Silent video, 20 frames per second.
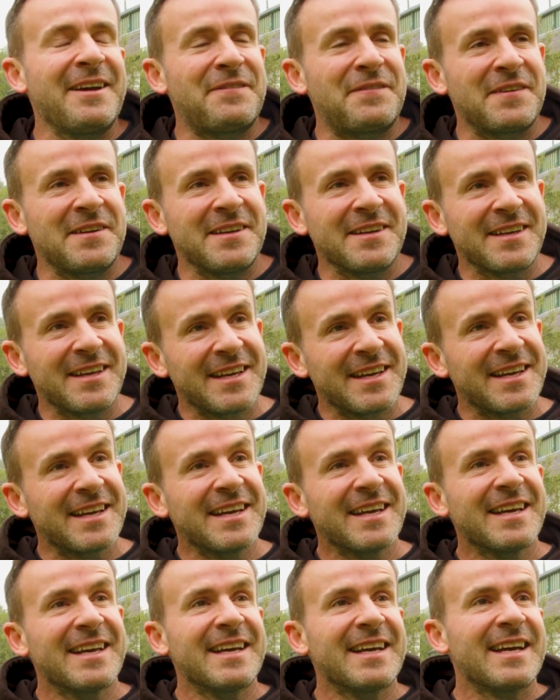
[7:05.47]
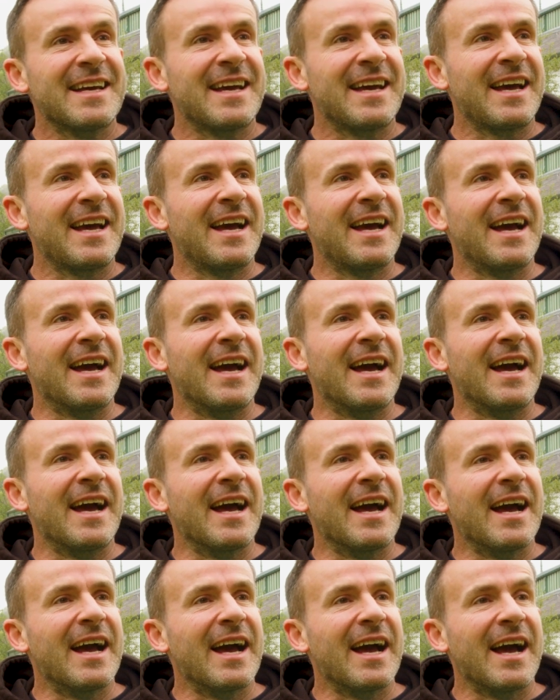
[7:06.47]
definitely
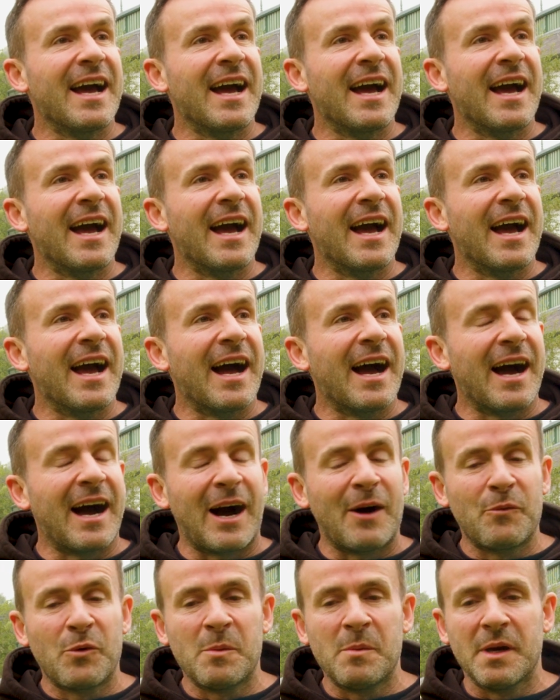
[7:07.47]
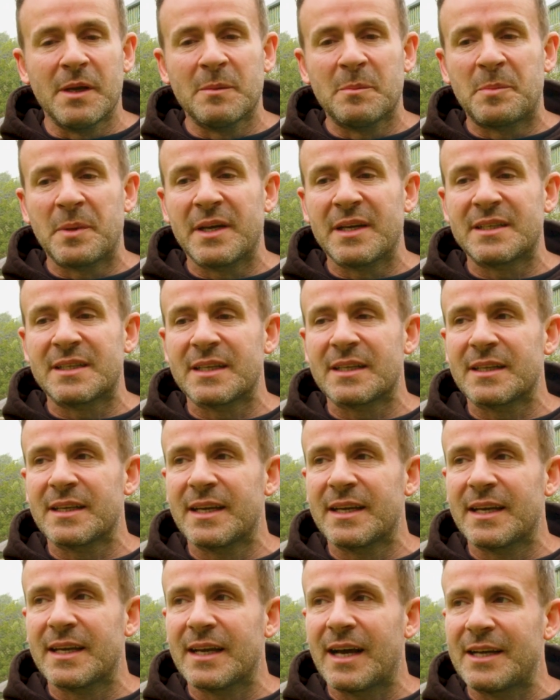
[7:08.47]
uh, uh, a woman
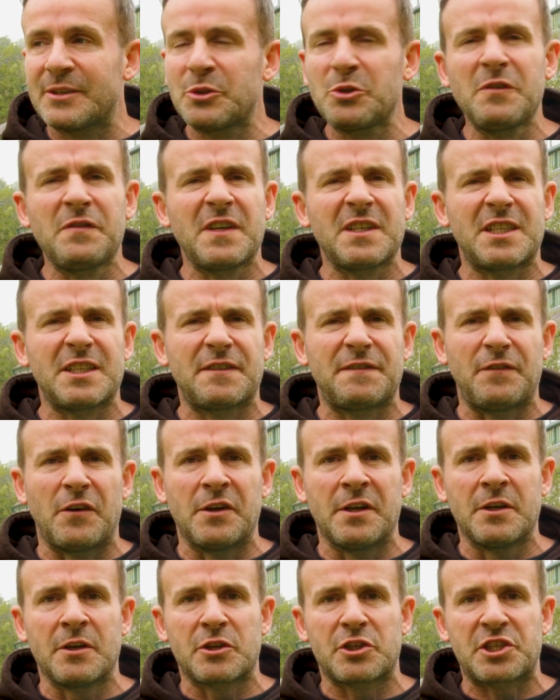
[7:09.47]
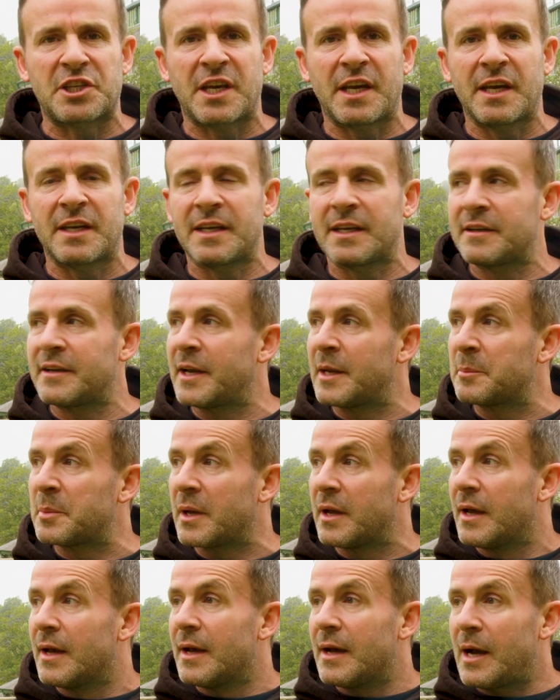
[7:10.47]
basically, I don't know if this is funny or scary, right?
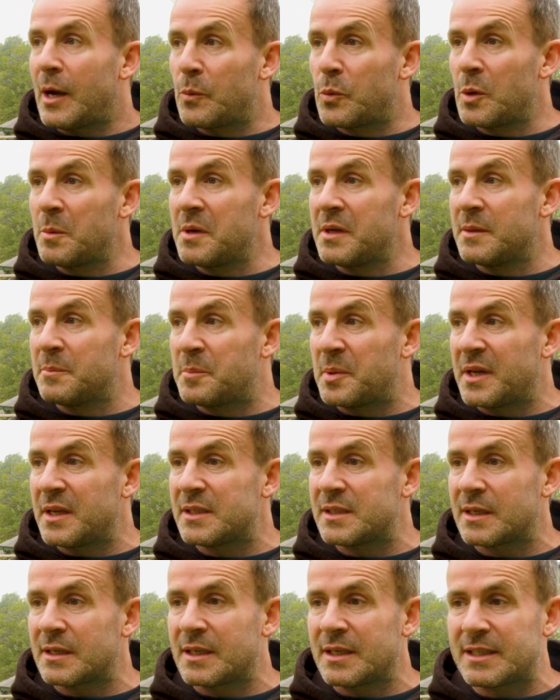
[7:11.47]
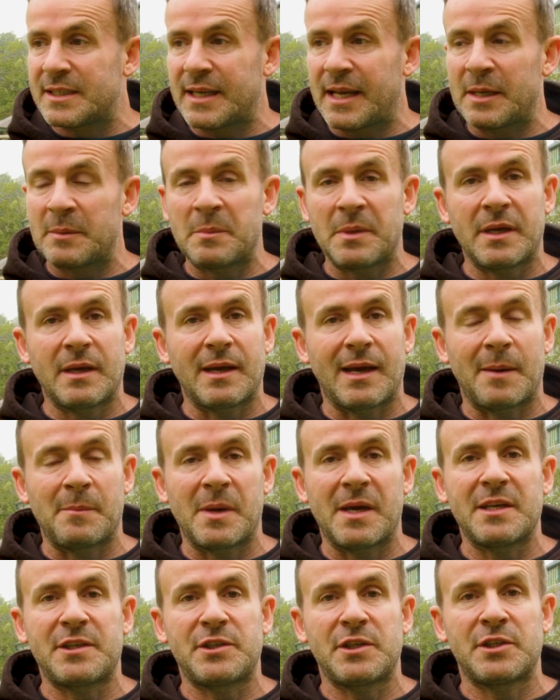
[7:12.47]
But a woman basically sent me a
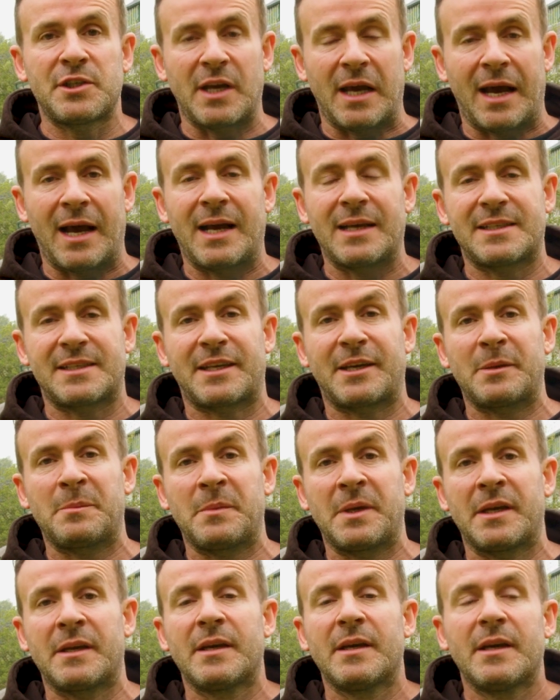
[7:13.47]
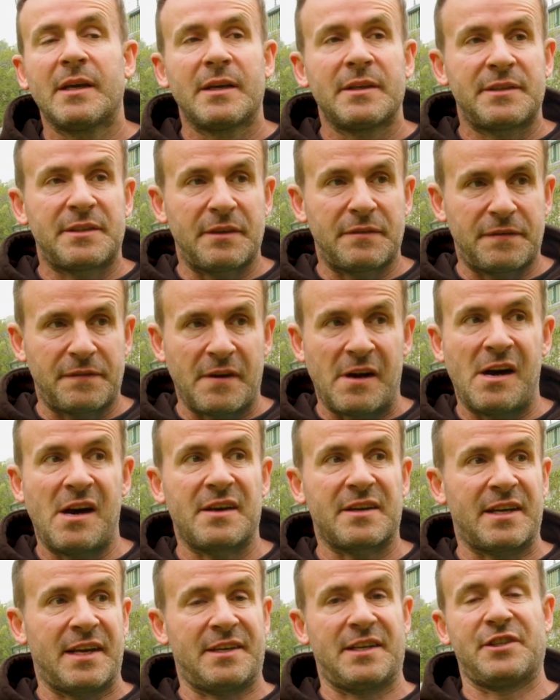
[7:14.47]
message asking me to
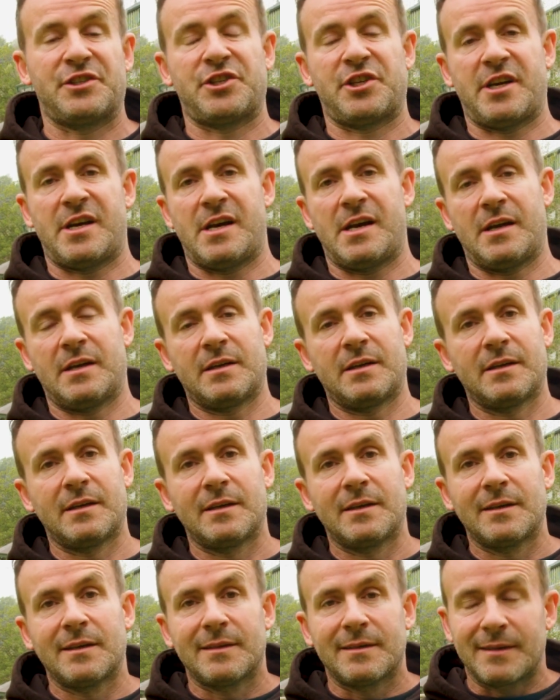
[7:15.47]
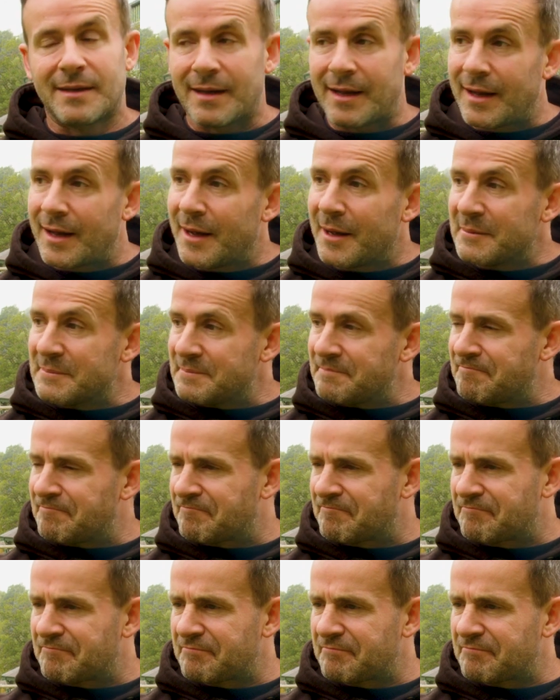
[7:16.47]
fart in a jar. Um,